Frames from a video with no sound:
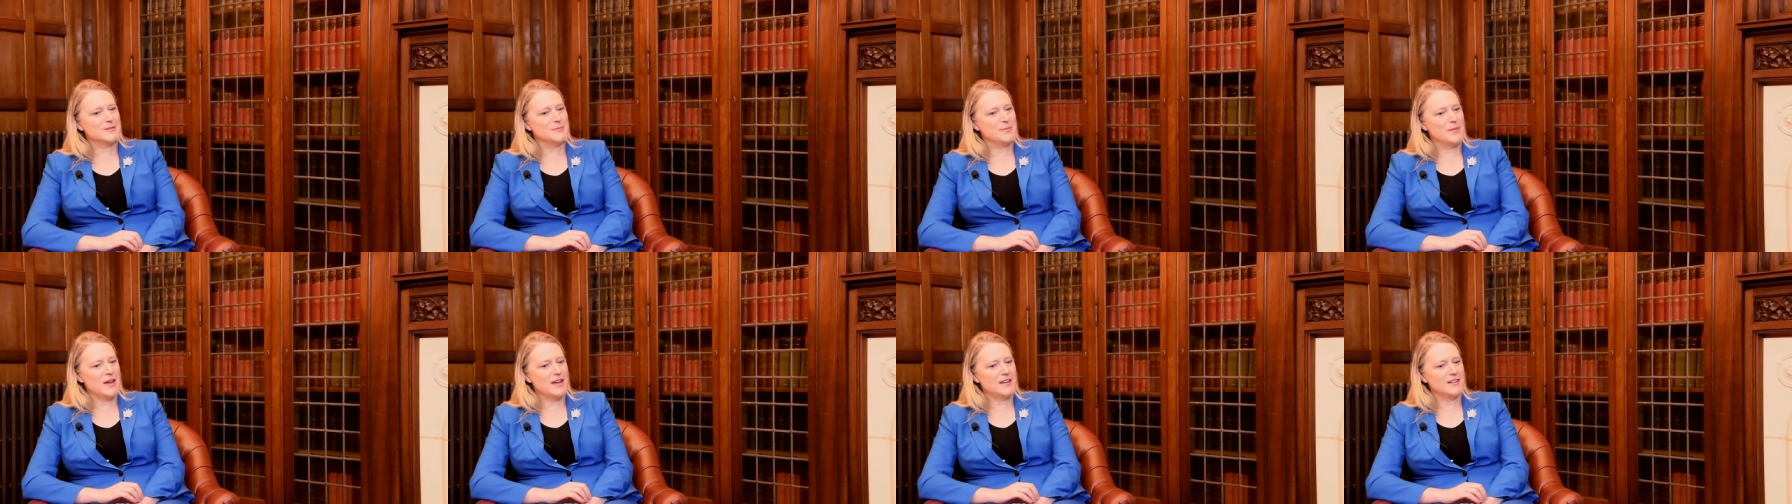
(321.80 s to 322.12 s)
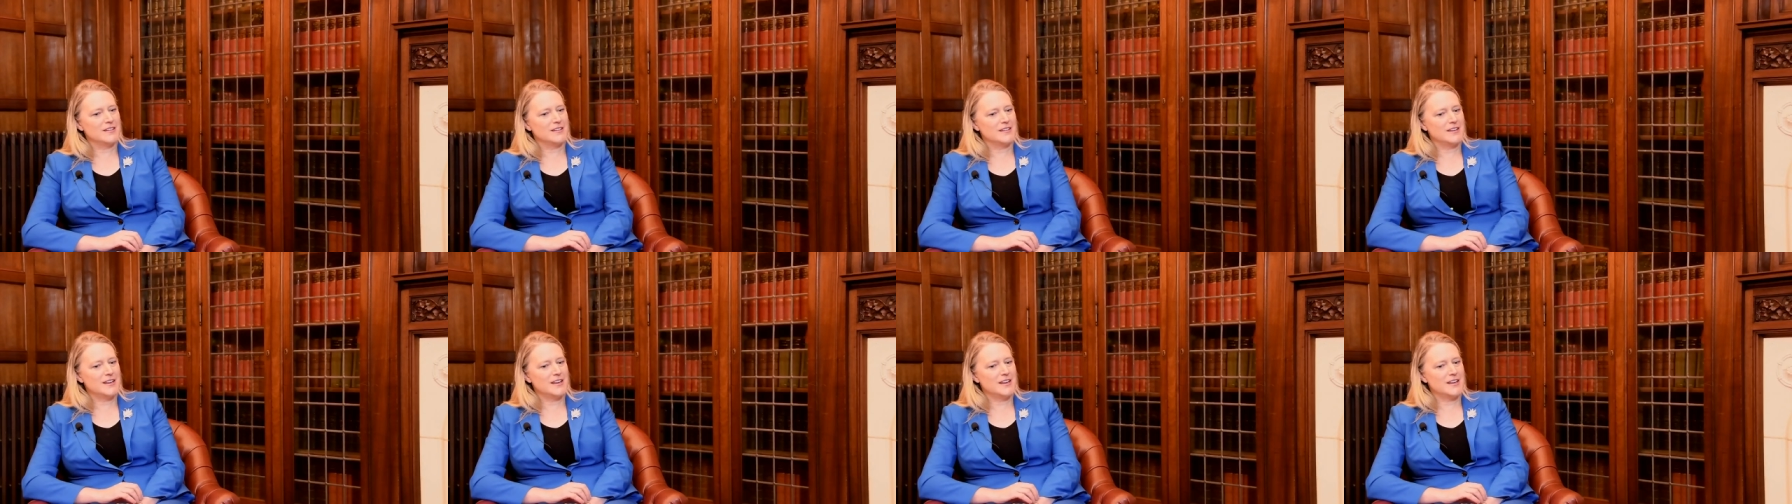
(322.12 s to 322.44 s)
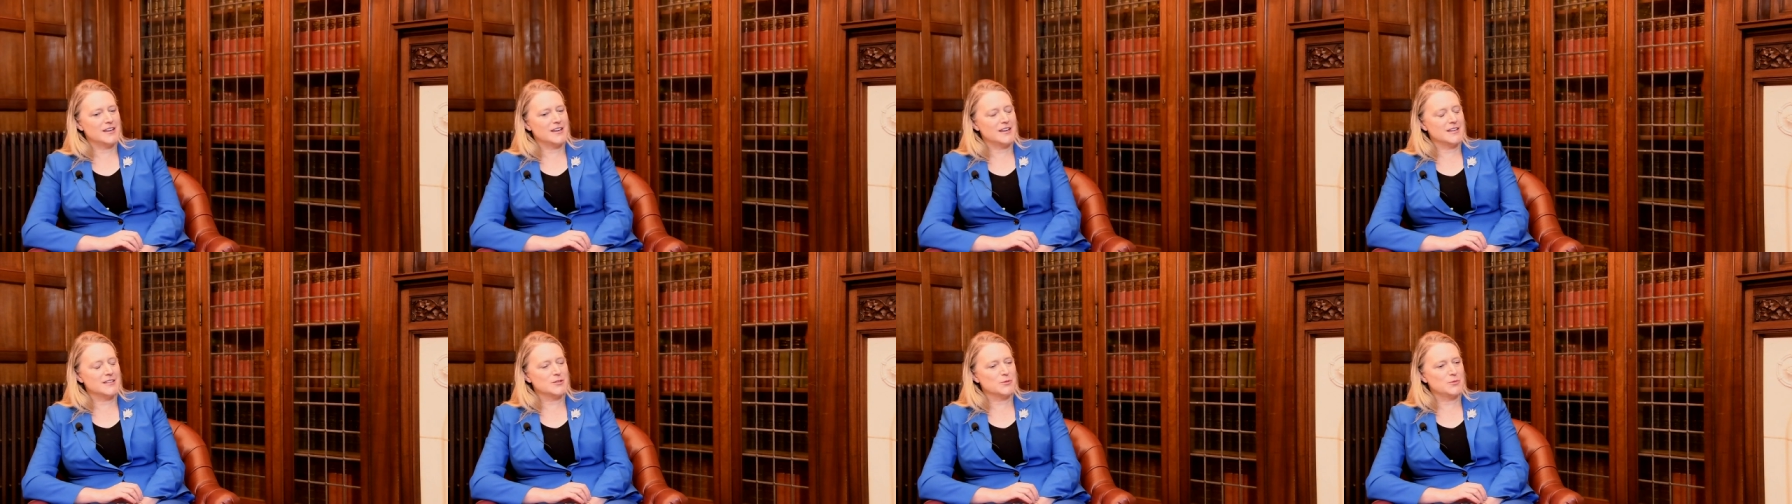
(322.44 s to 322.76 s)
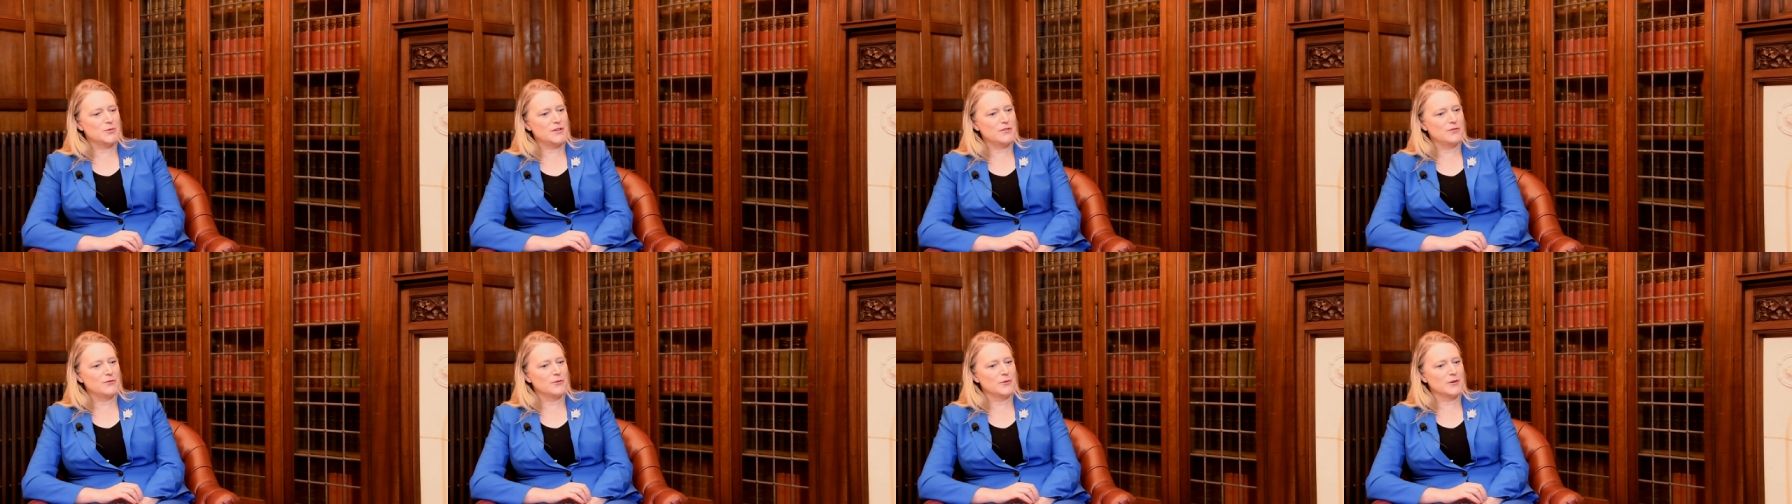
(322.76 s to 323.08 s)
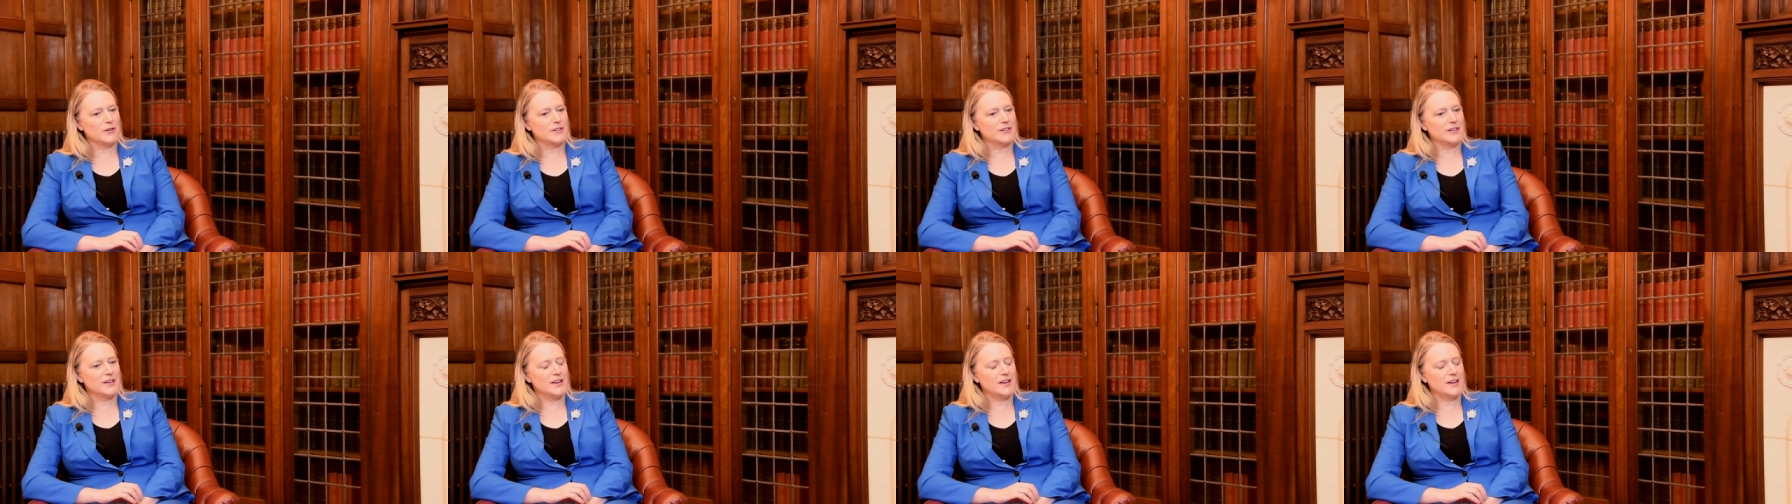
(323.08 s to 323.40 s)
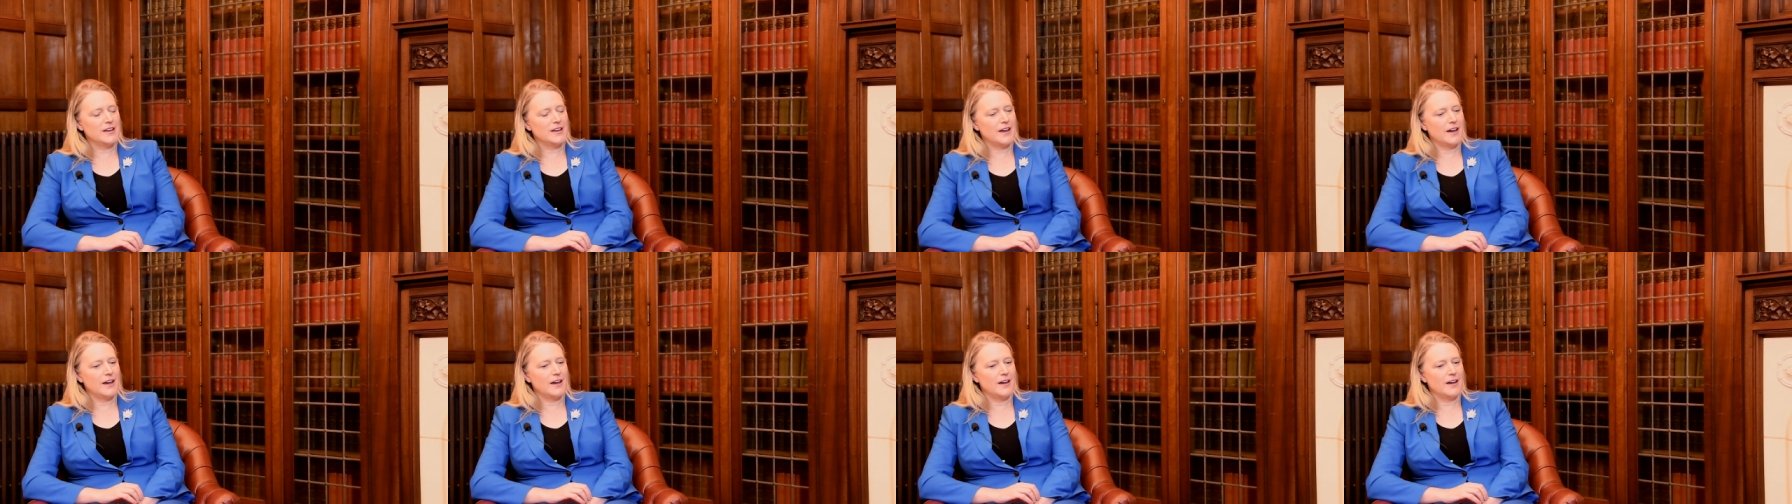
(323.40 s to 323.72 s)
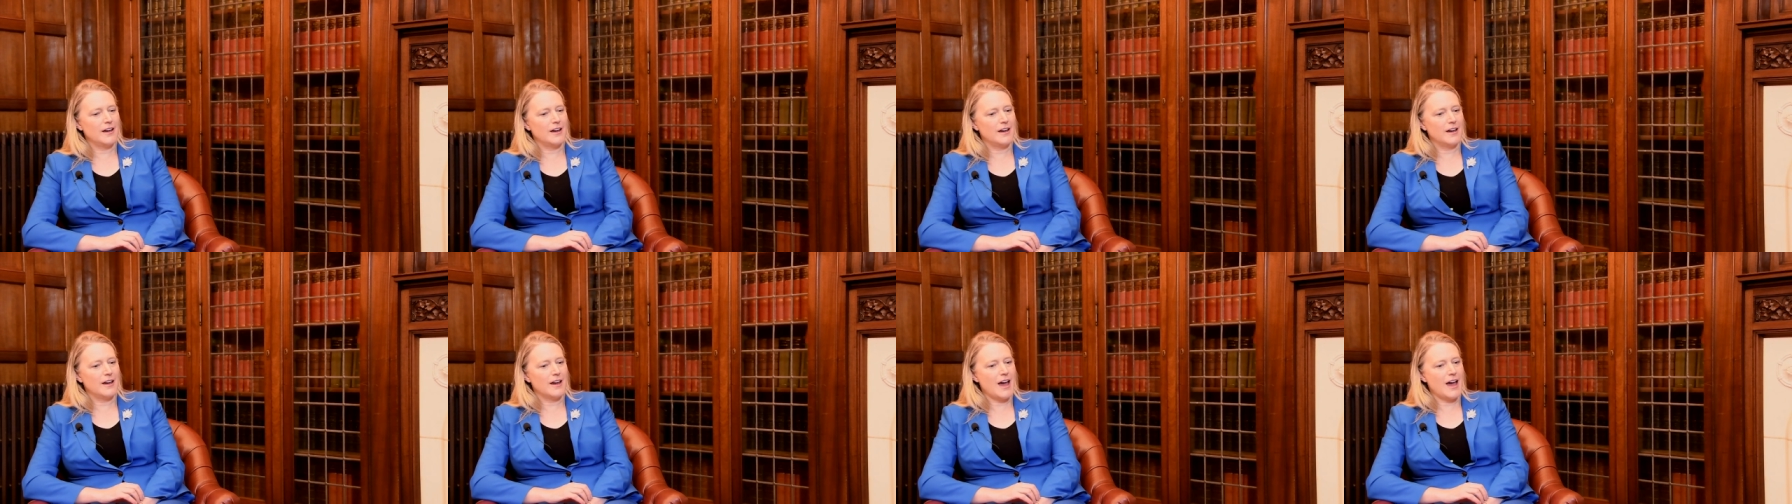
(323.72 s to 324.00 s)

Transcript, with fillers: meant is we really uh,